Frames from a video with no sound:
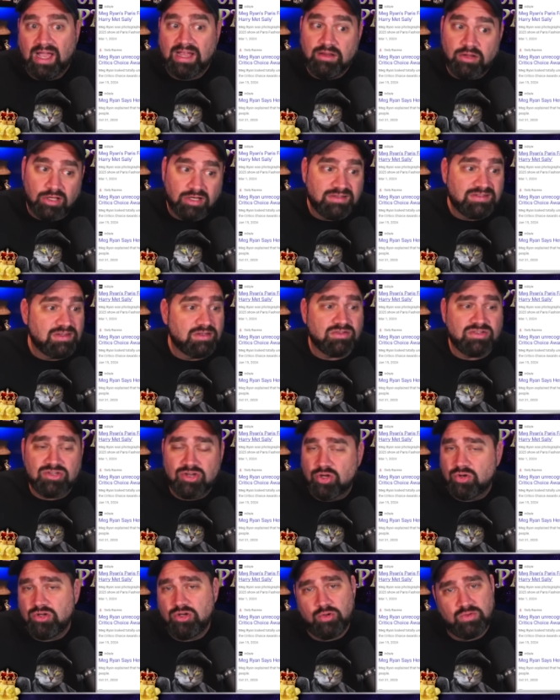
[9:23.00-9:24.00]
I looked. There's
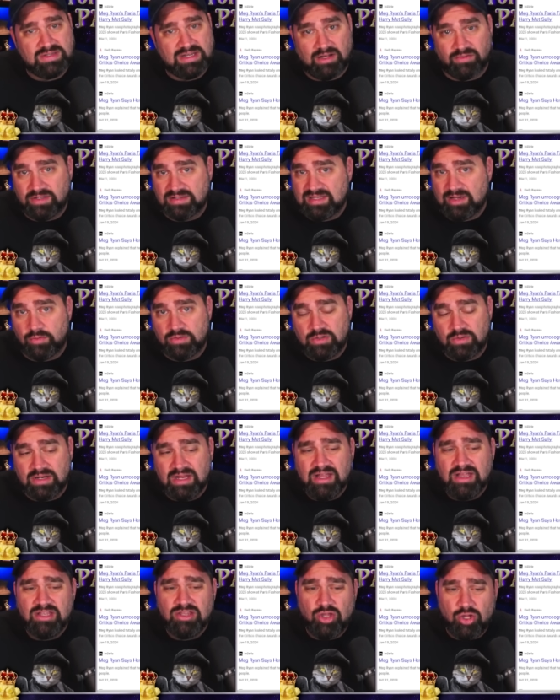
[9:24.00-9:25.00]
no news outlet that would do
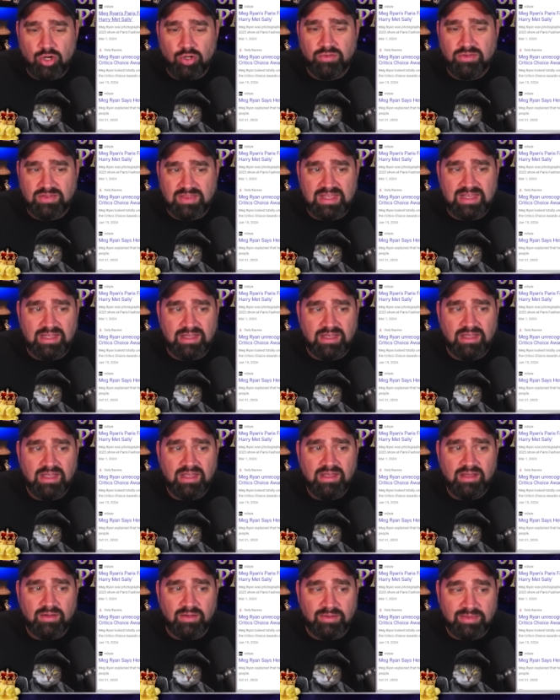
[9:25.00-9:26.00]
it. You don't think...
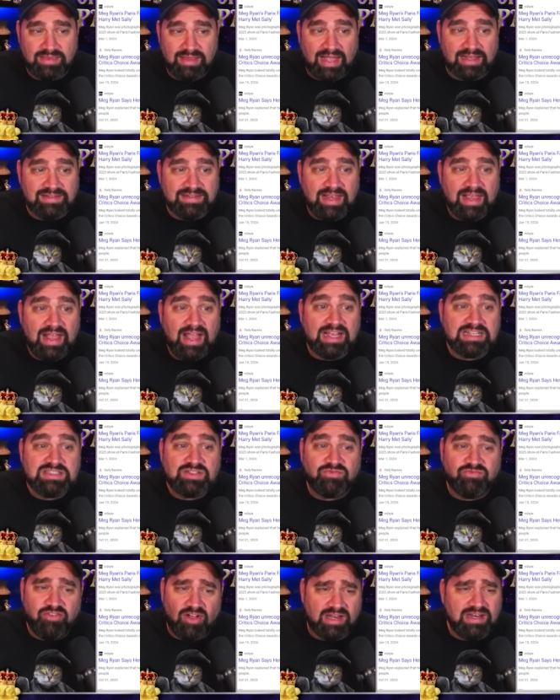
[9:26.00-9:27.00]
As
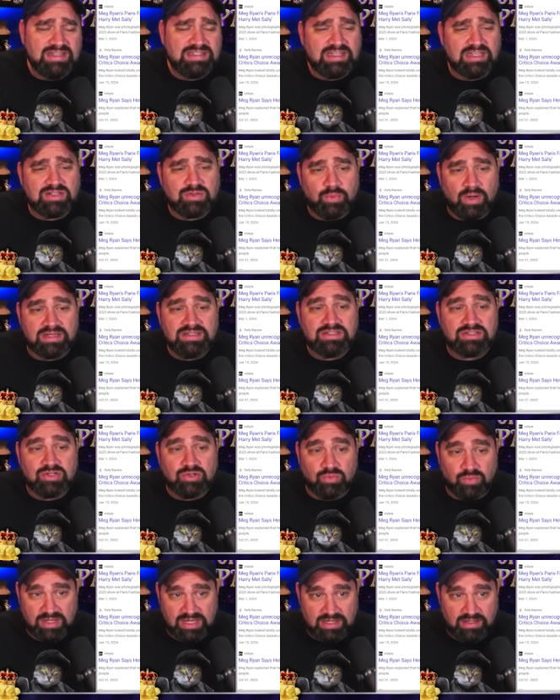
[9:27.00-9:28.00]
as fun as this was
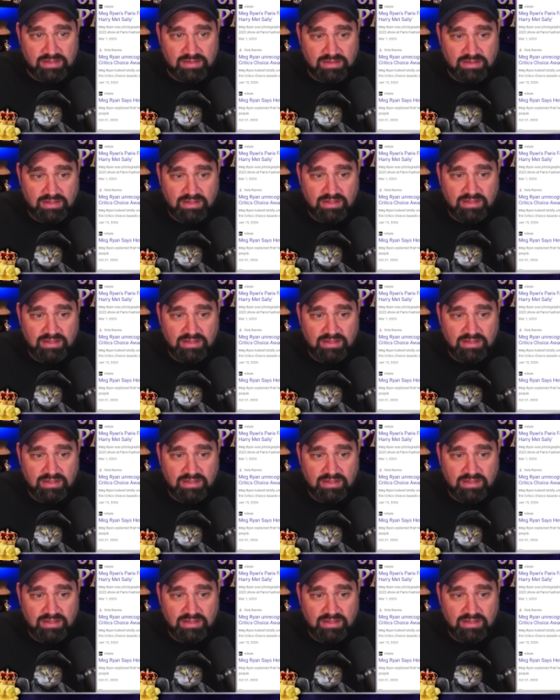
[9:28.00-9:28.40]
to read,